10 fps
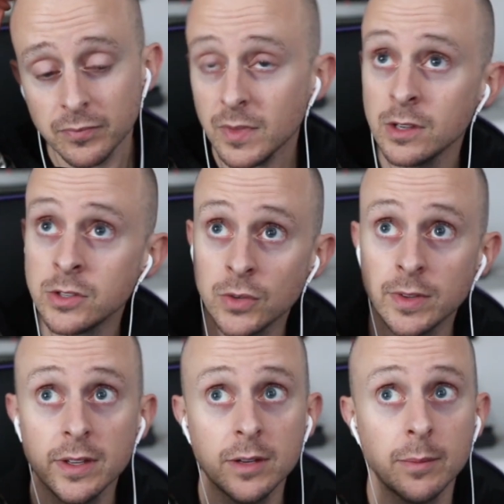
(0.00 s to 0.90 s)
So if you
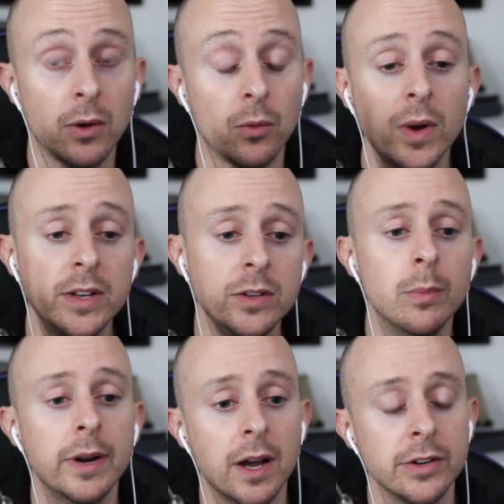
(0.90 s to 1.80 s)
think about when you
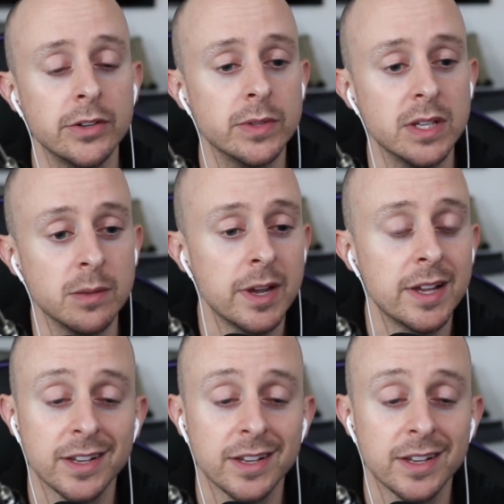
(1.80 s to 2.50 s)
bring on a new teammate,